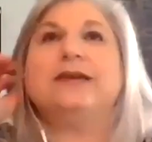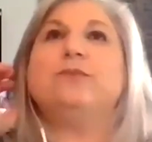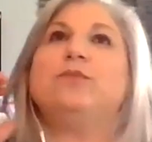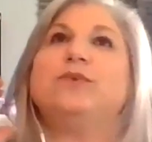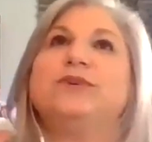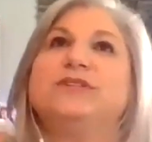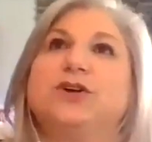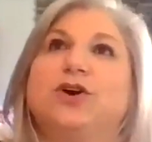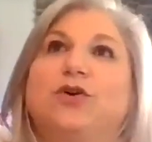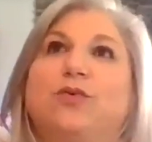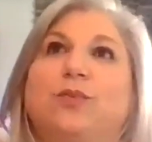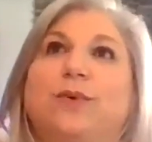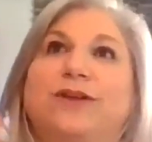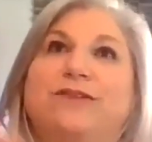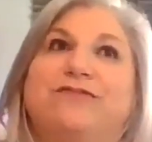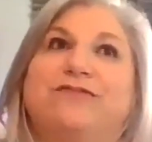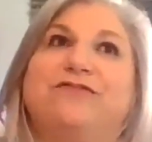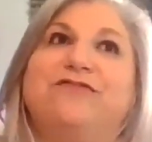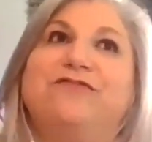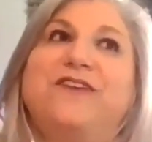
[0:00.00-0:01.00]
It was a
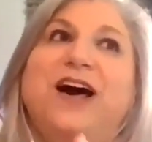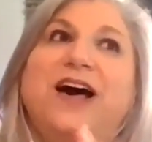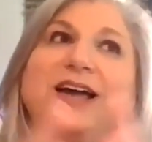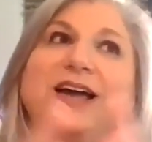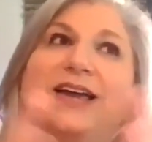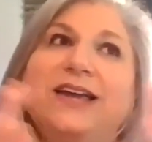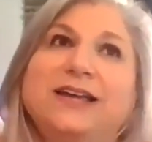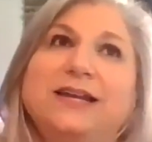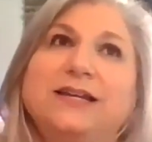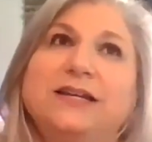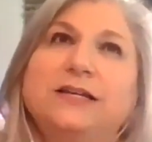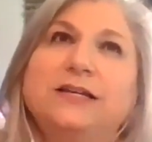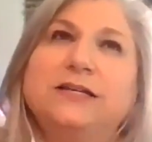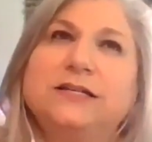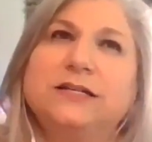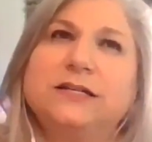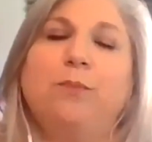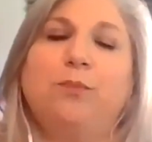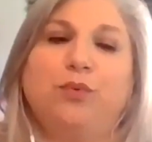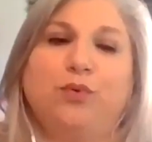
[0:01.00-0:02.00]
refined
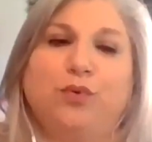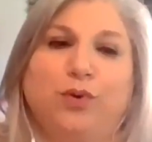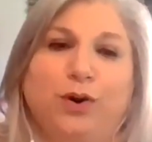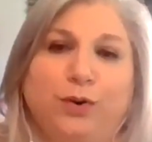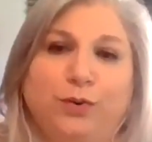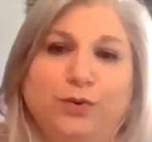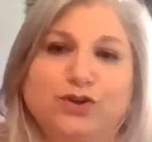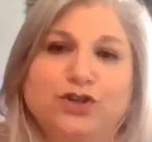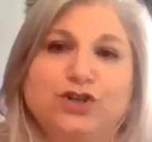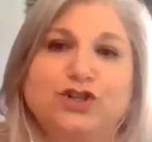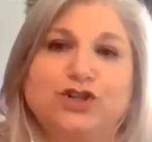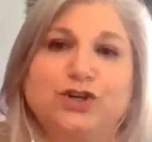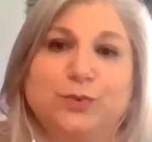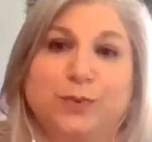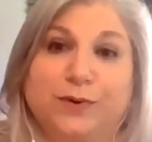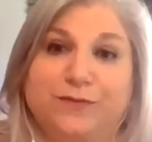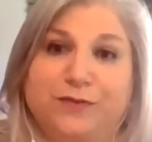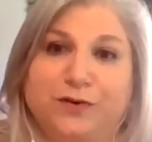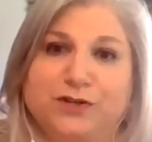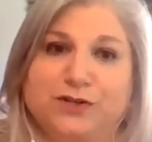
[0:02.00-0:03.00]
approach to
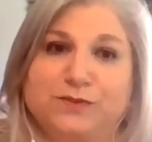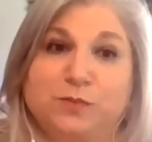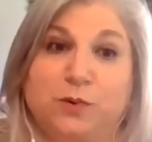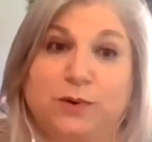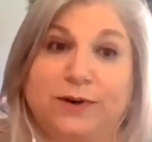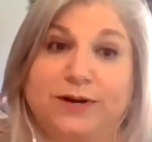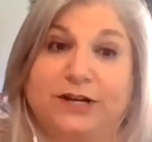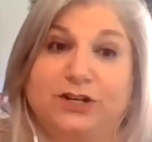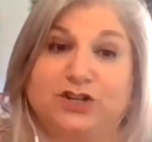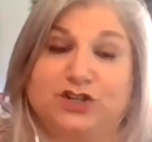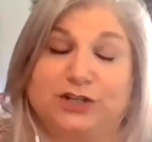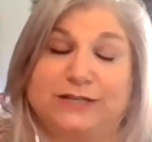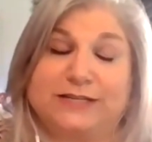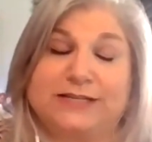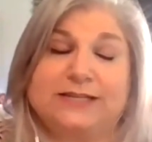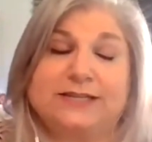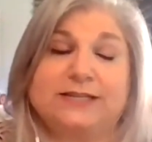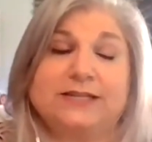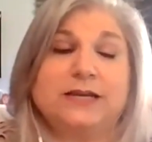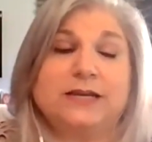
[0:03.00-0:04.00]
reverse
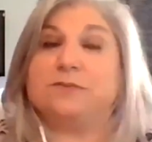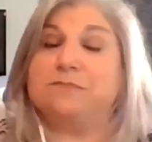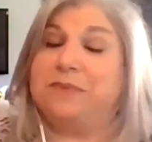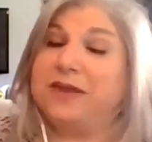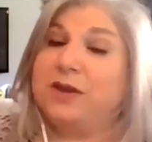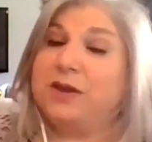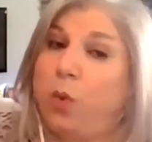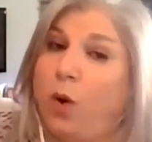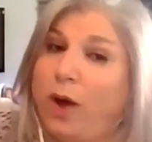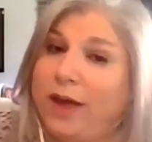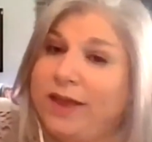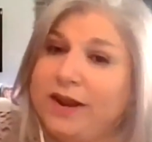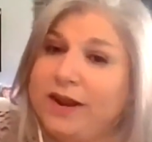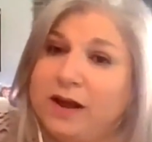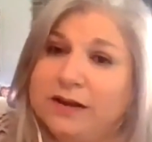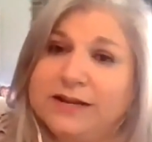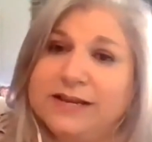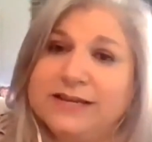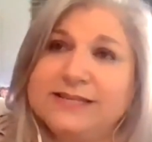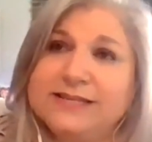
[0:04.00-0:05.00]
mortgages. To be quite
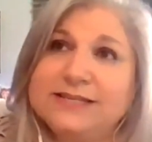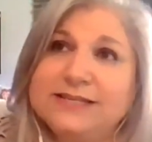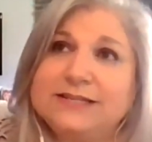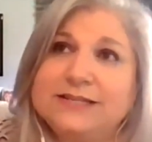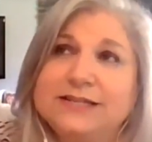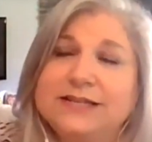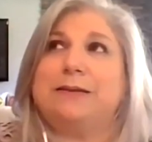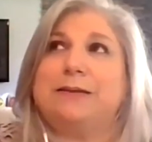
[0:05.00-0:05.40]
honest,